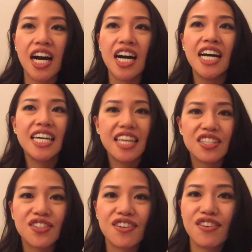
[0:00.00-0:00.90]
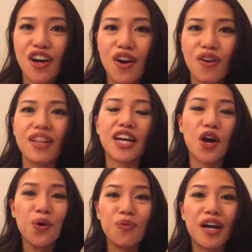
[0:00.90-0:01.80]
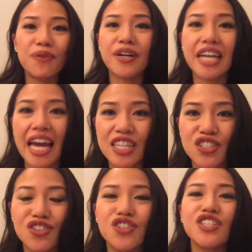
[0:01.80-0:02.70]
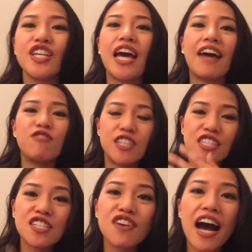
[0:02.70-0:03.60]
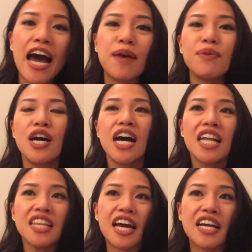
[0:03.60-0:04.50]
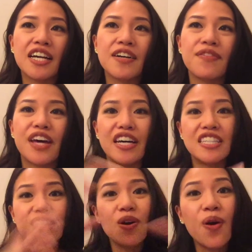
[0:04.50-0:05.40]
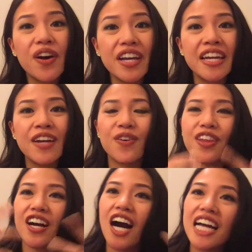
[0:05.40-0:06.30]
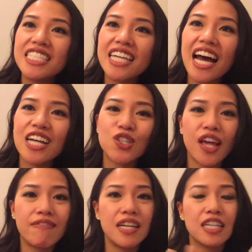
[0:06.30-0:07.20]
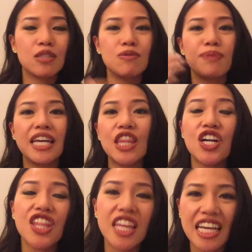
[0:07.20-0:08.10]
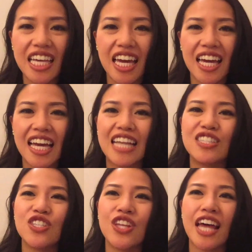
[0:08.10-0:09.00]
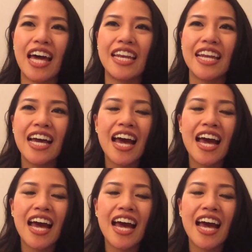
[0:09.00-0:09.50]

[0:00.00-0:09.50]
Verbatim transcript: a yes or no, like one word answer. Usually I have to describe, like, a story or the context or they have to explain their thinking and so then